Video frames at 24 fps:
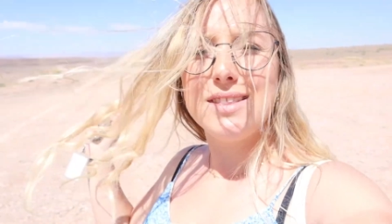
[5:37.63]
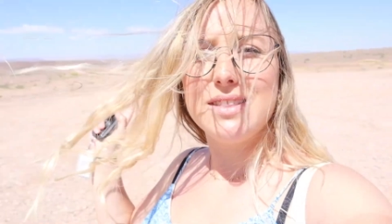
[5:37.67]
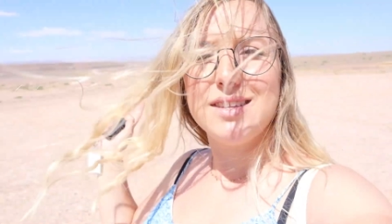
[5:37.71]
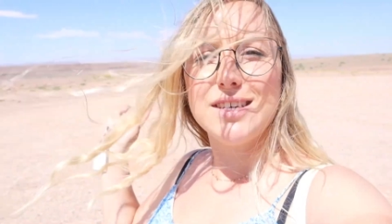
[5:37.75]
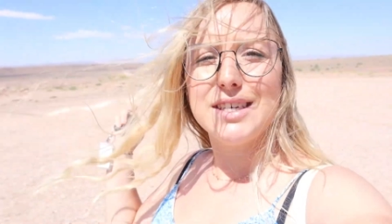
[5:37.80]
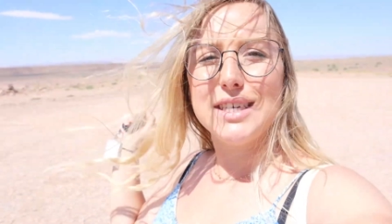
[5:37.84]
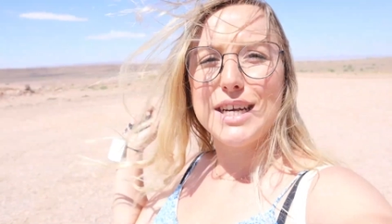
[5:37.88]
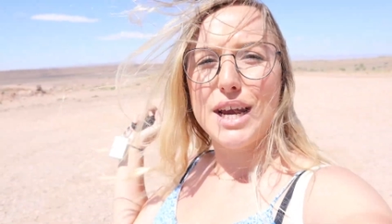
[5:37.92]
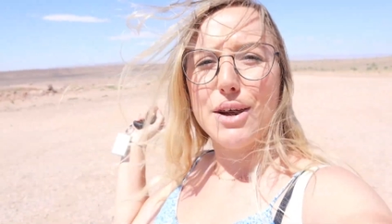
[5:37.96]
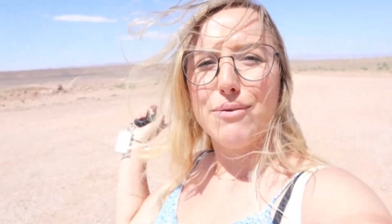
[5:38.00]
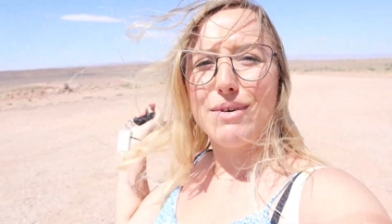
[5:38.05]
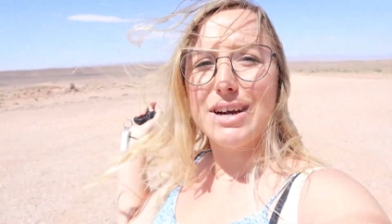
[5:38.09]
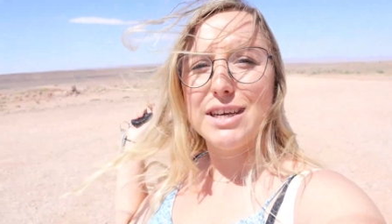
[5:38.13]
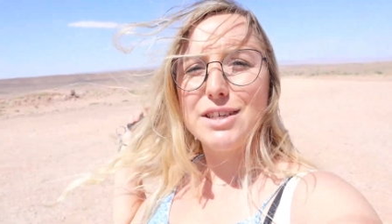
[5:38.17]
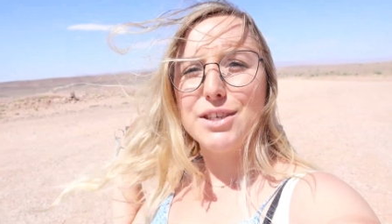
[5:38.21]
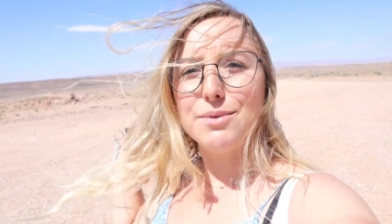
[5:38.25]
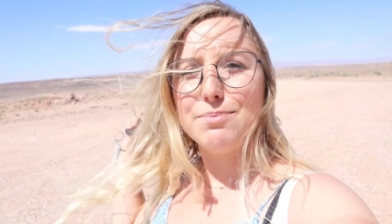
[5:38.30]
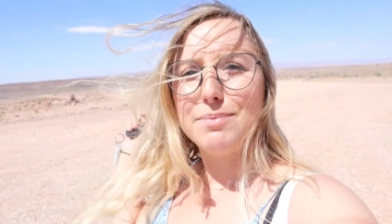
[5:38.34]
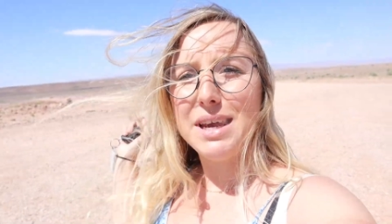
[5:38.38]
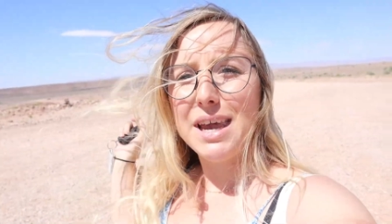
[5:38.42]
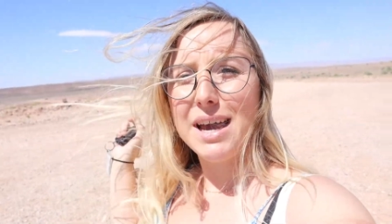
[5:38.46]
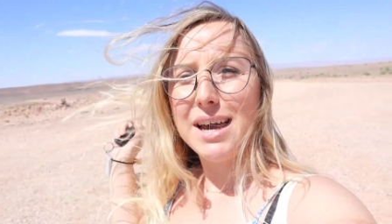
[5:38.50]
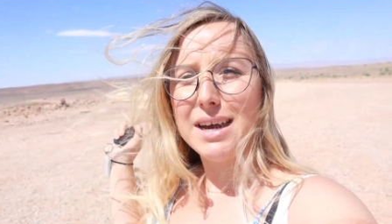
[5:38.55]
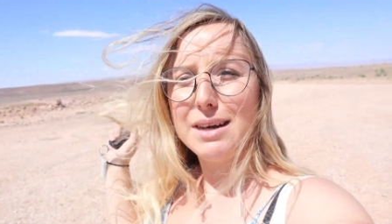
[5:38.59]
the direction
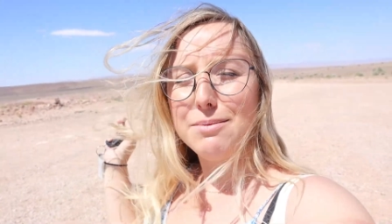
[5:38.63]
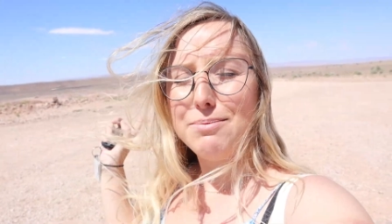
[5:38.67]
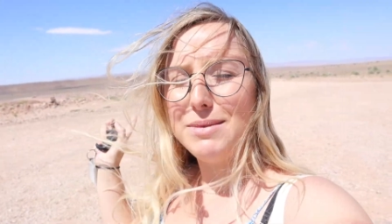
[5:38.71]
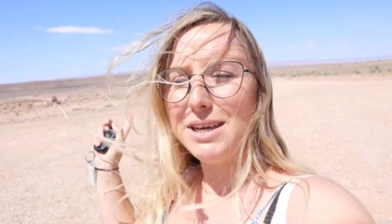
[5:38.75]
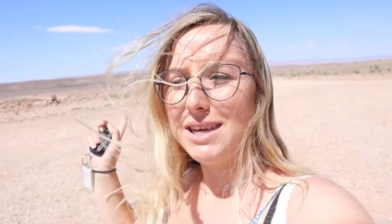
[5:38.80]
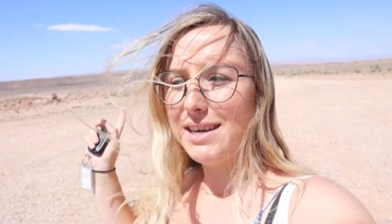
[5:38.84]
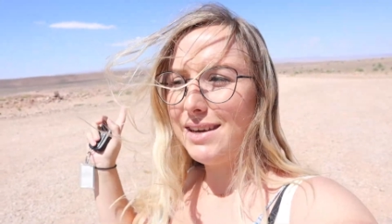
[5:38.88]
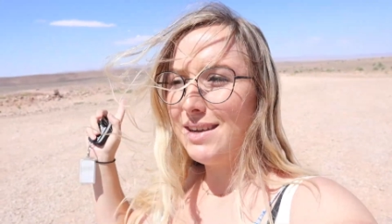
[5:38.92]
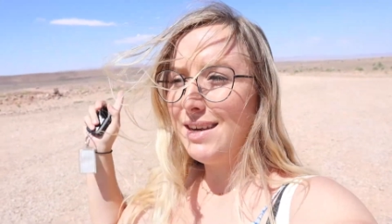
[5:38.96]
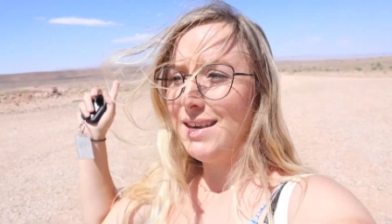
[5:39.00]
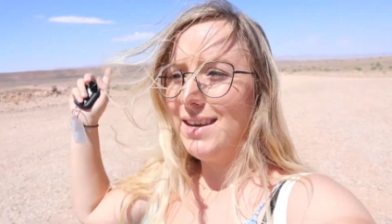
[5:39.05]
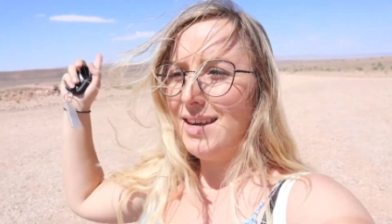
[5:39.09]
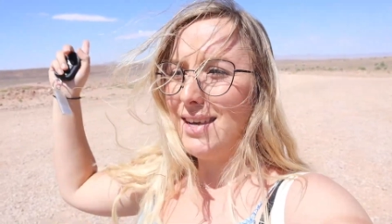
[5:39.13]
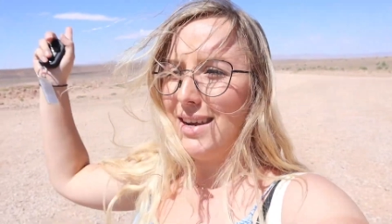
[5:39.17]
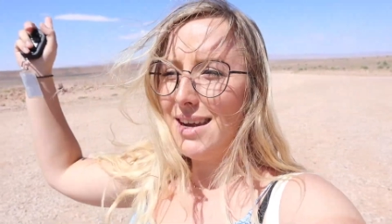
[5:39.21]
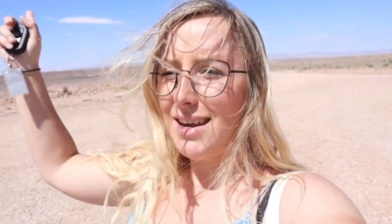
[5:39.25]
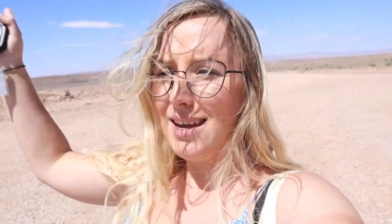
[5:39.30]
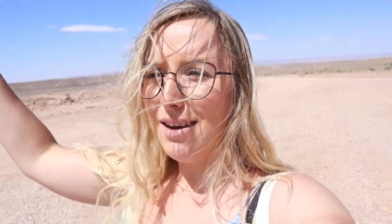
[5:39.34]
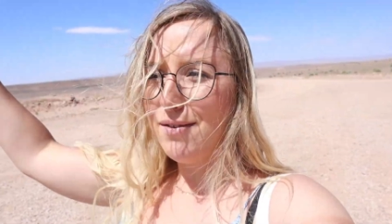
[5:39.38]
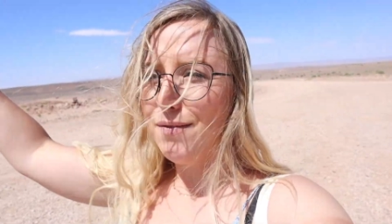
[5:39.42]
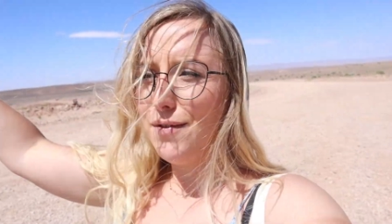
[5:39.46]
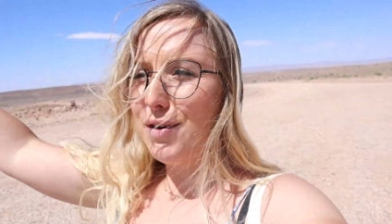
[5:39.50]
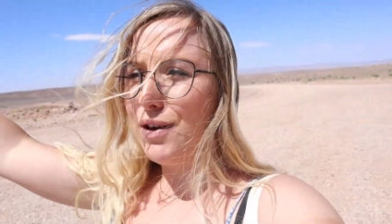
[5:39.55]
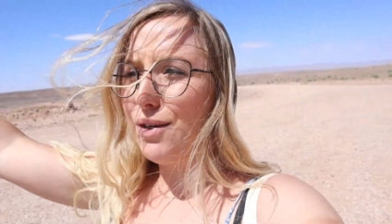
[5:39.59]
behind me,
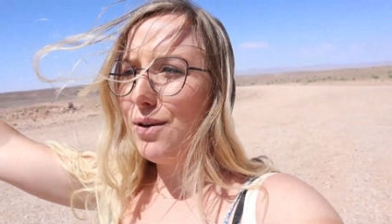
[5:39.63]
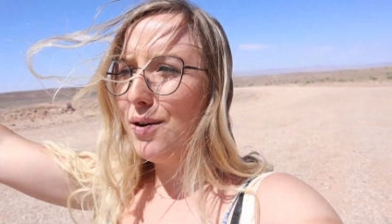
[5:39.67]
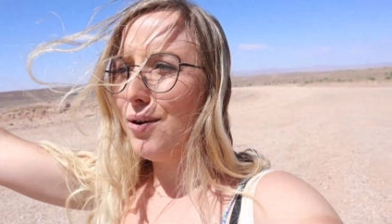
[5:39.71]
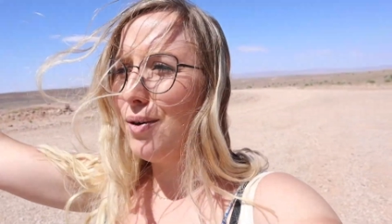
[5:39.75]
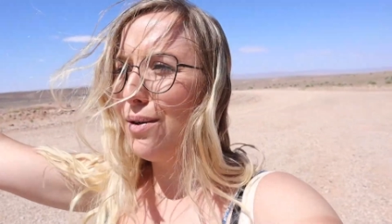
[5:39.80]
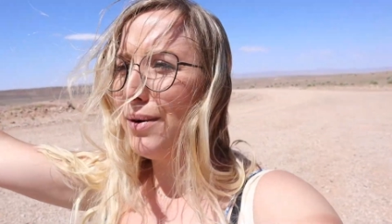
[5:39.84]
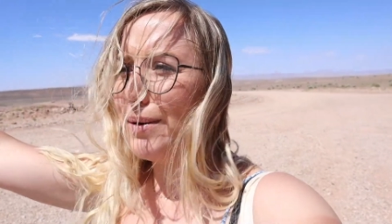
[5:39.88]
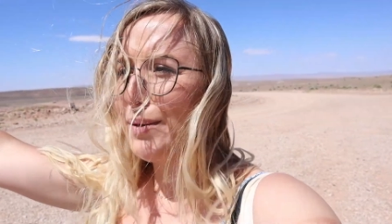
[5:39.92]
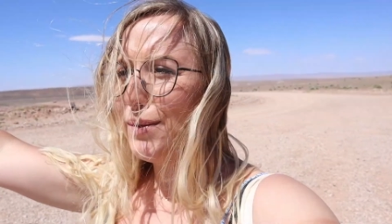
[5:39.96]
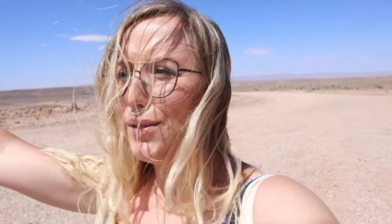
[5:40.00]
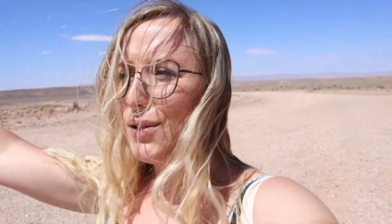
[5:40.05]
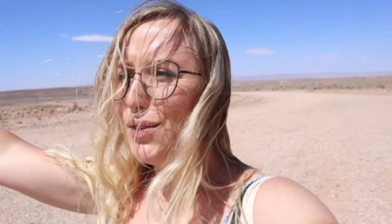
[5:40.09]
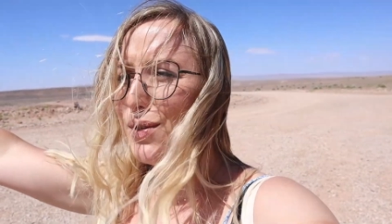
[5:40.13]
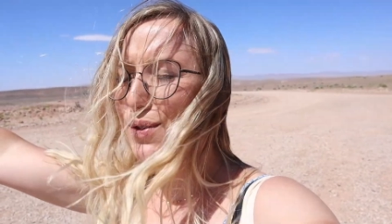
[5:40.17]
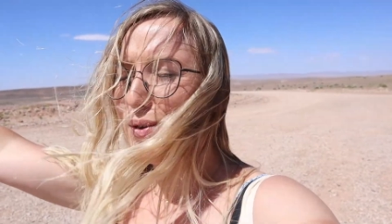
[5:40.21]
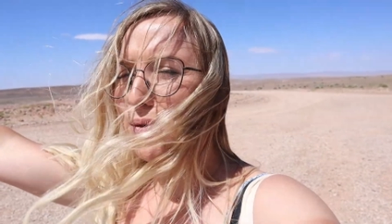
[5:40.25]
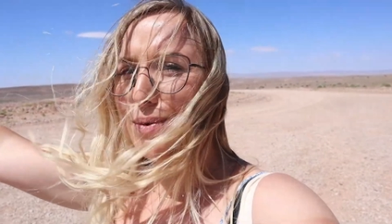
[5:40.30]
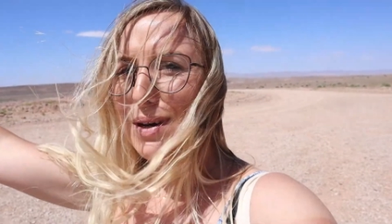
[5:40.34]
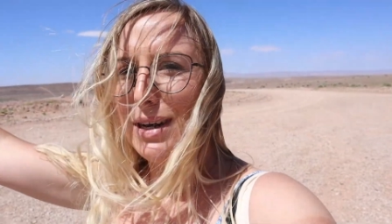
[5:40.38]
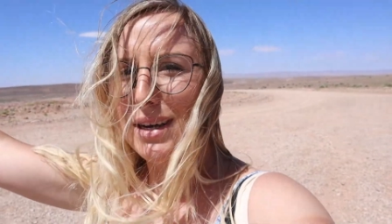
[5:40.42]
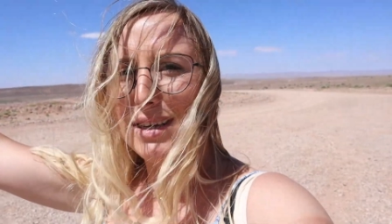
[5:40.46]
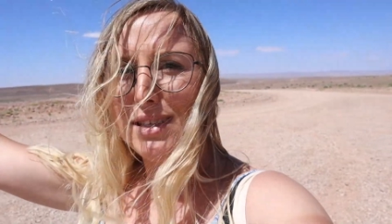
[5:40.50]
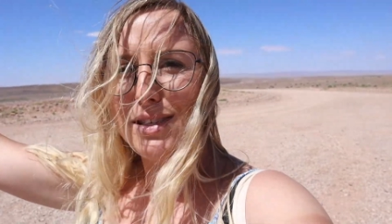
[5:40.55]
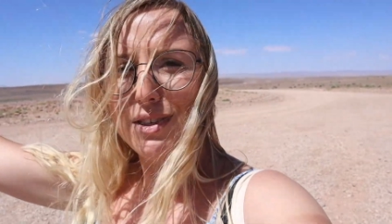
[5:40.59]
and if you go to the
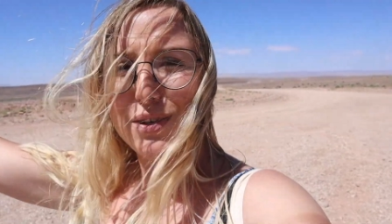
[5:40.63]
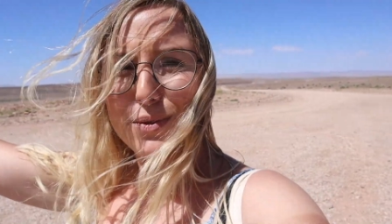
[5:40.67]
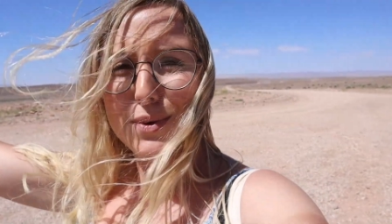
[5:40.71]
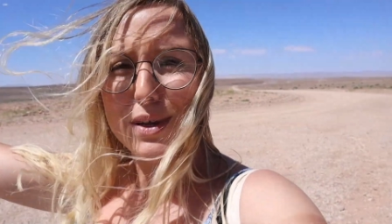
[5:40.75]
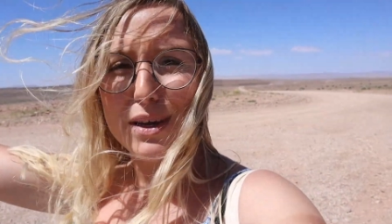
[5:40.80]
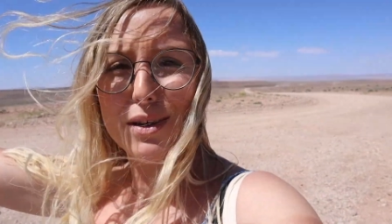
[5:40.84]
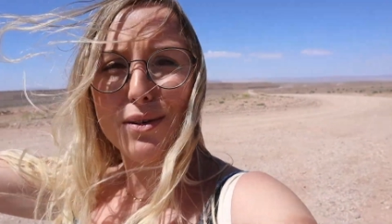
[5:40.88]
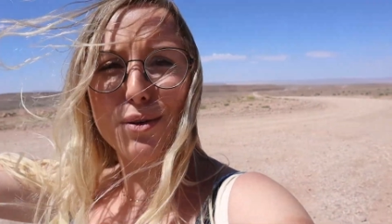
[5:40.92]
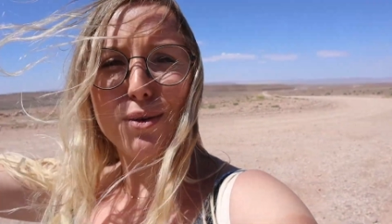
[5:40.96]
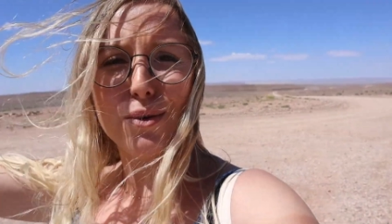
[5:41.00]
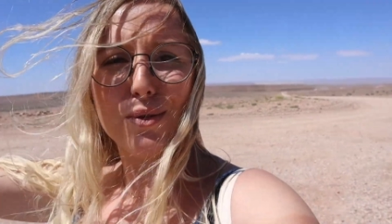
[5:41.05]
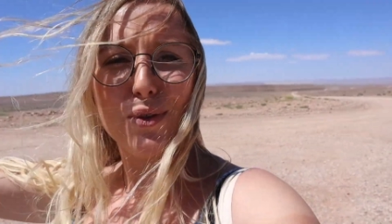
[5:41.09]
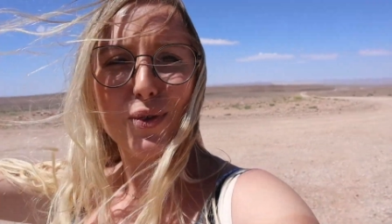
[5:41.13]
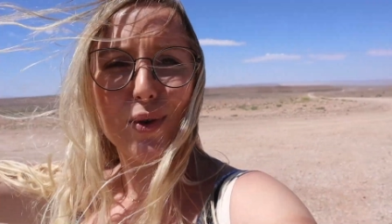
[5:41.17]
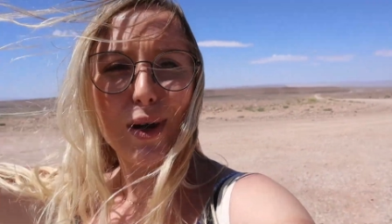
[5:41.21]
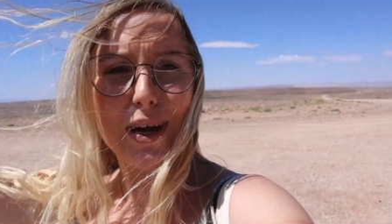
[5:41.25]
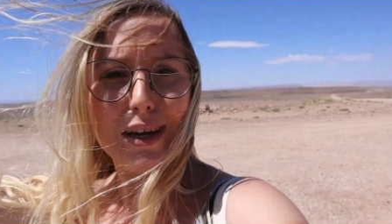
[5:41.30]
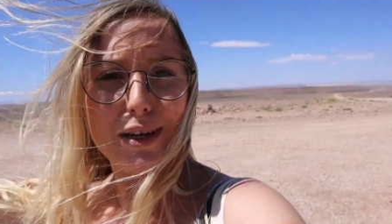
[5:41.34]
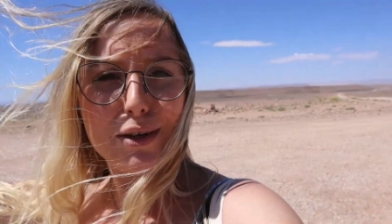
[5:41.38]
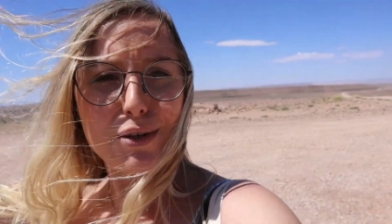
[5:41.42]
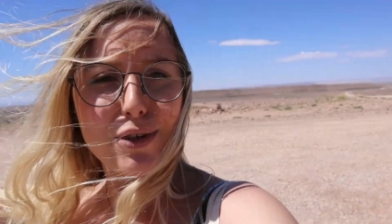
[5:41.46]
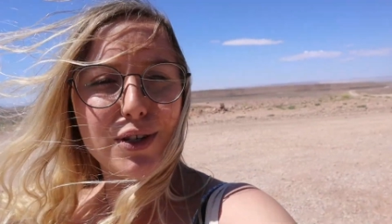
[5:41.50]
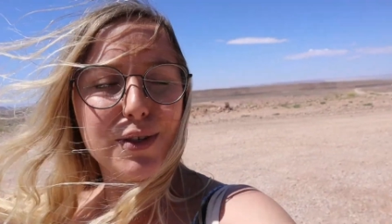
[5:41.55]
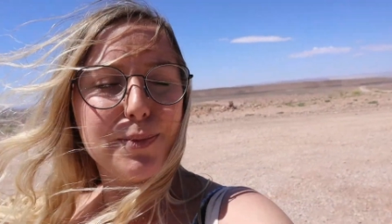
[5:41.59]
right you can go to
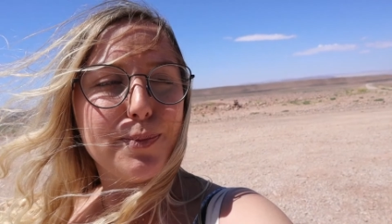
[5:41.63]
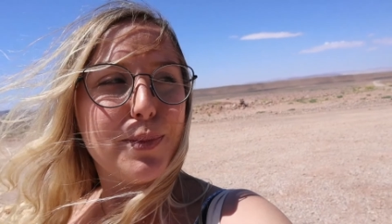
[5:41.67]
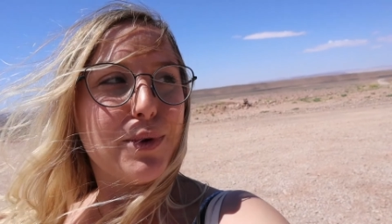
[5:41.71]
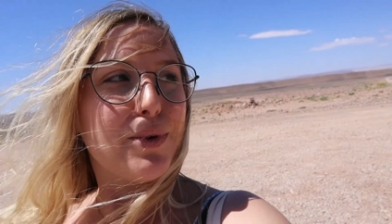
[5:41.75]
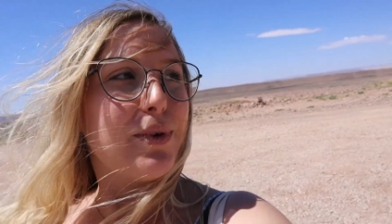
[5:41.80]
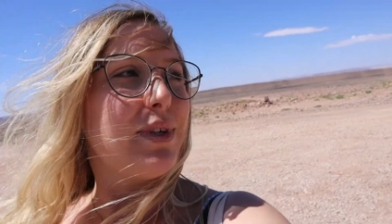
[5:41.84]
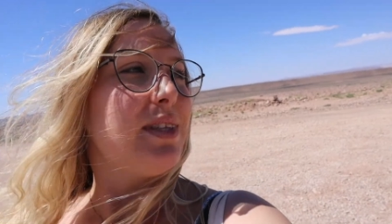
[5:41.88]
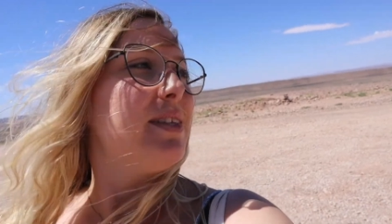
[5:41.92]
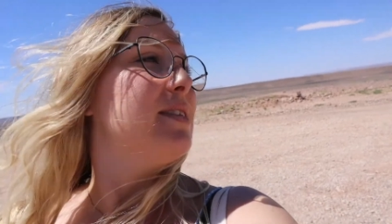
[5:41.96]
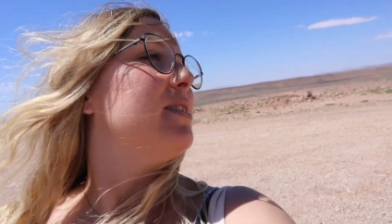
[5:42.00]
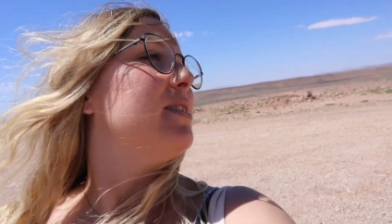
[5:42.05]
Hiker's Point.